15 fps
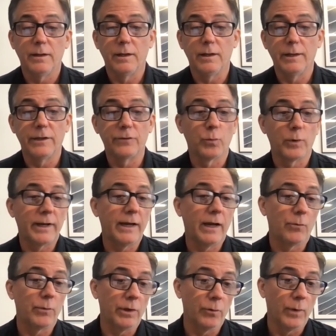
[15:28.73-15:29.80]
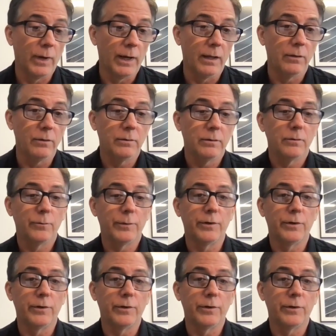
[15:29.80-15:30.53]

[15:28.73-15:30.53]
It's working out really well.